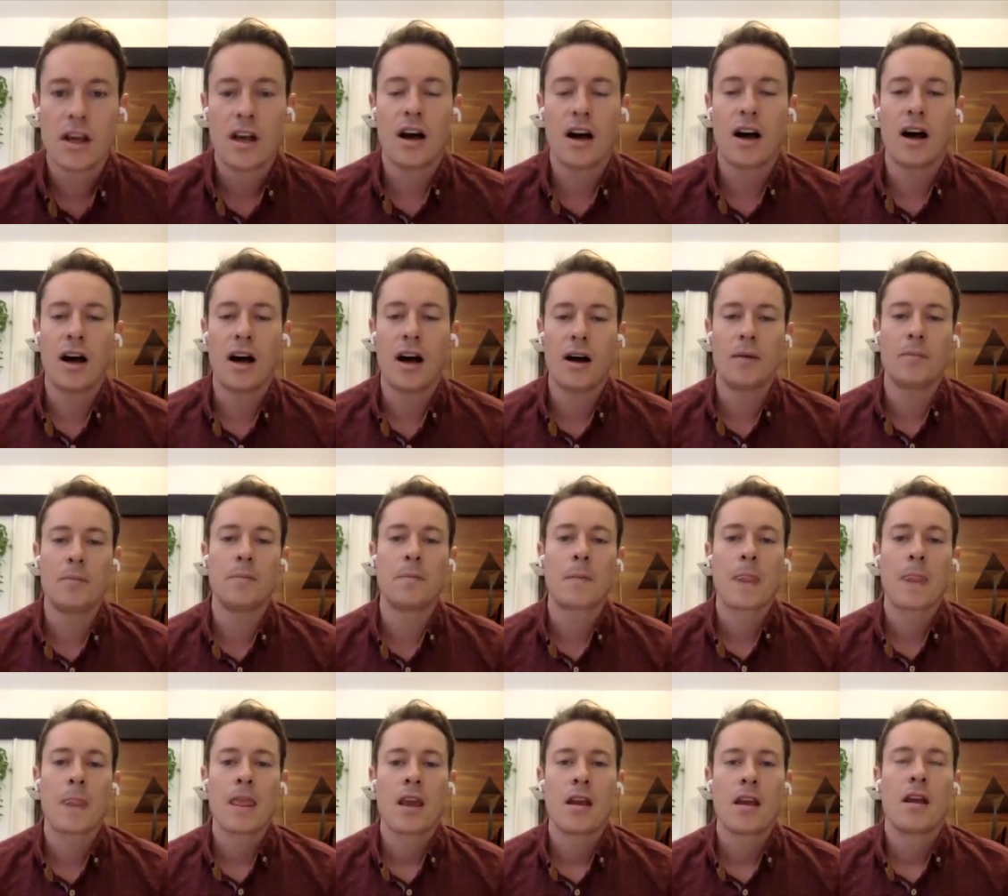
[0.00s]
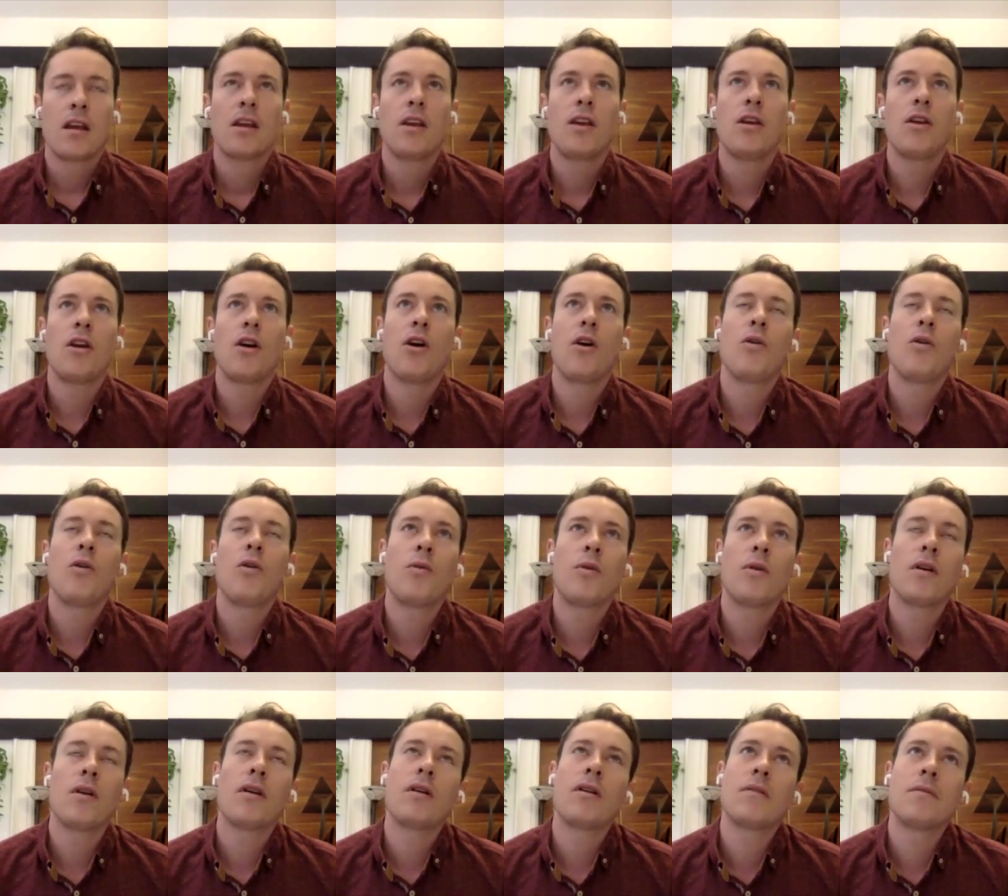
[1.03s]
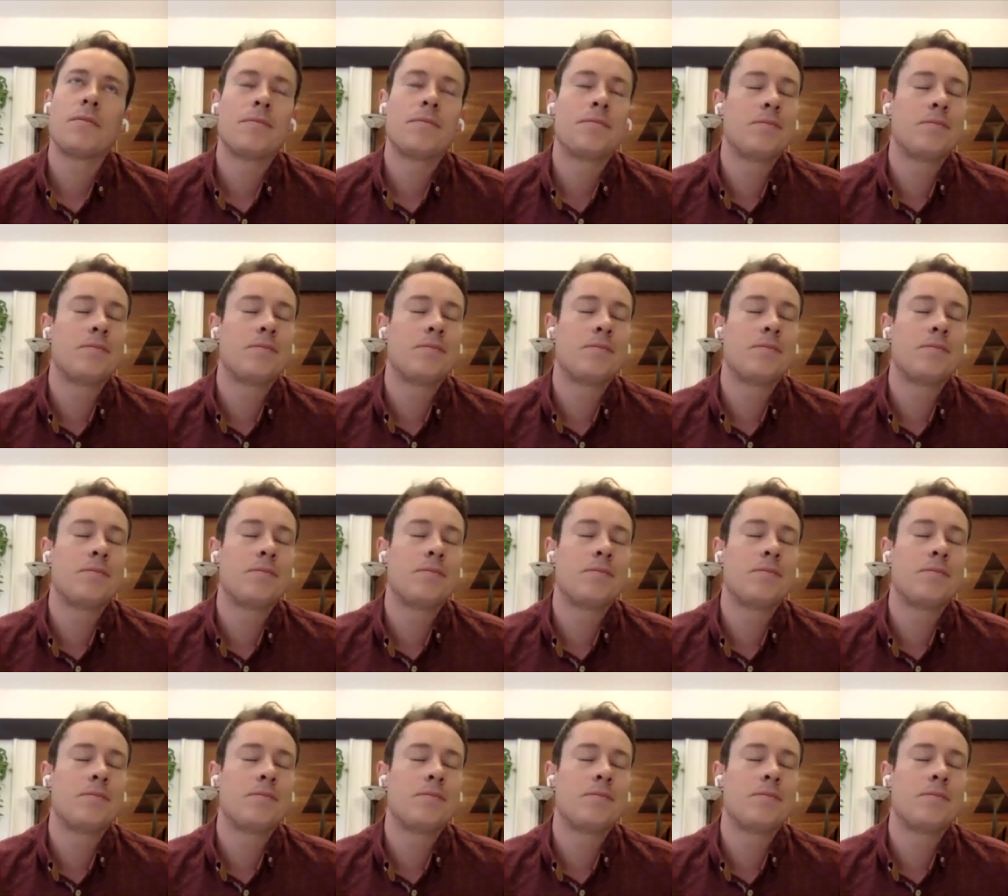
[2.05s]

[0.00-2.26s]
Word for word: um, you know, yes.